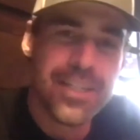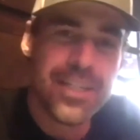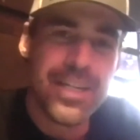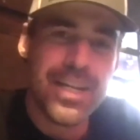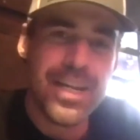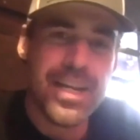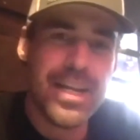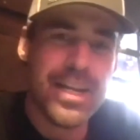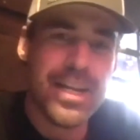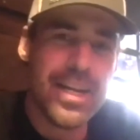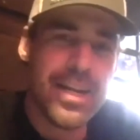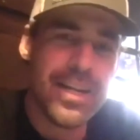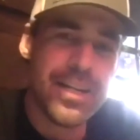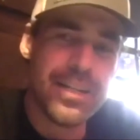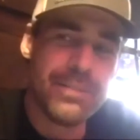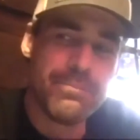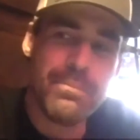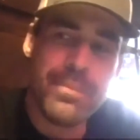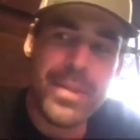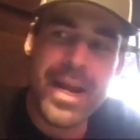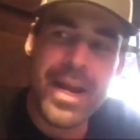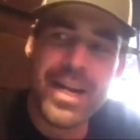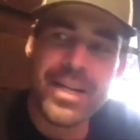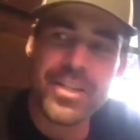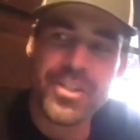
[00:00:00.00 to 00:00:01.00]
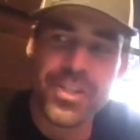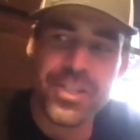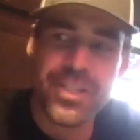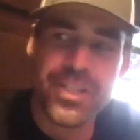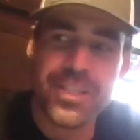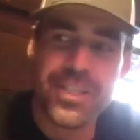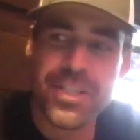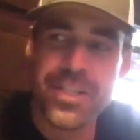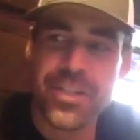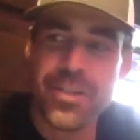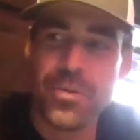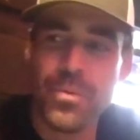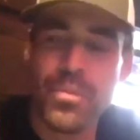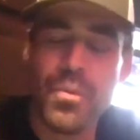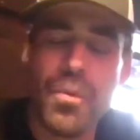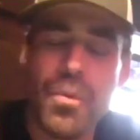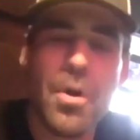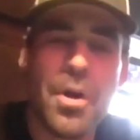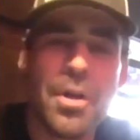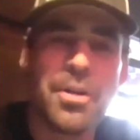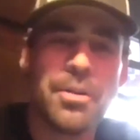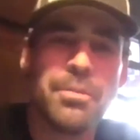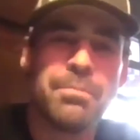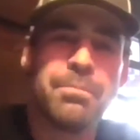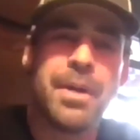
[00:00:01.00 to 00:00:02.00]
and I matched it to the
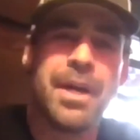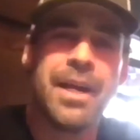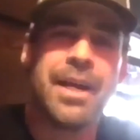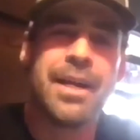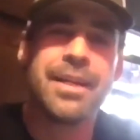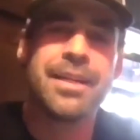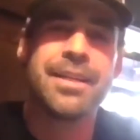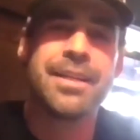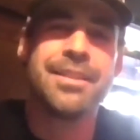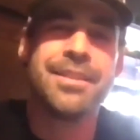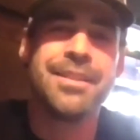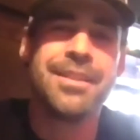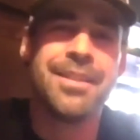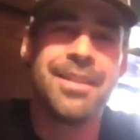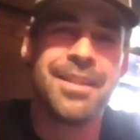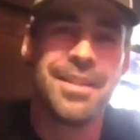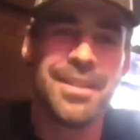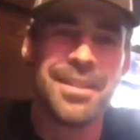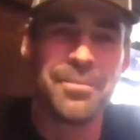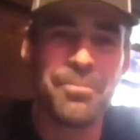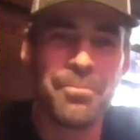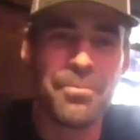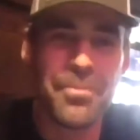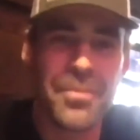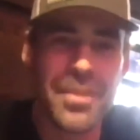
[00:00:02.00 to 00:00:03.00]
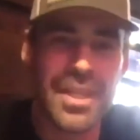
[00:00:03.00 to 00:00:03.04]
water back in the